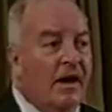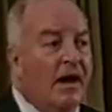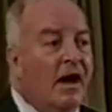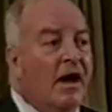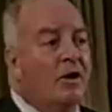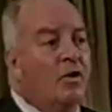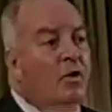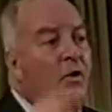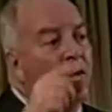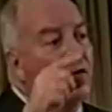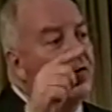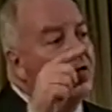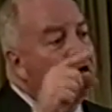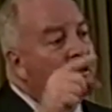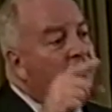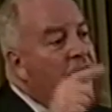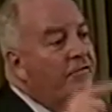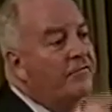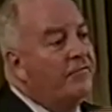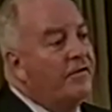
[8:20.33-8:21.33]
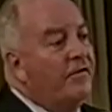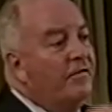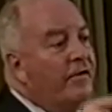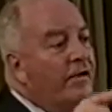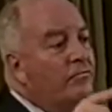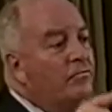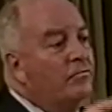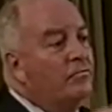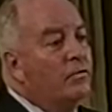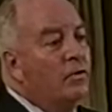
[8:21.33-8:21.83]
According to the
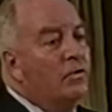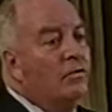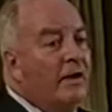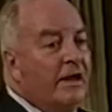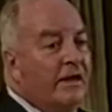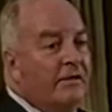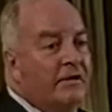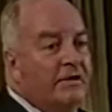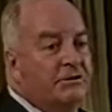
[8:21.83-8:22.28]
very ruling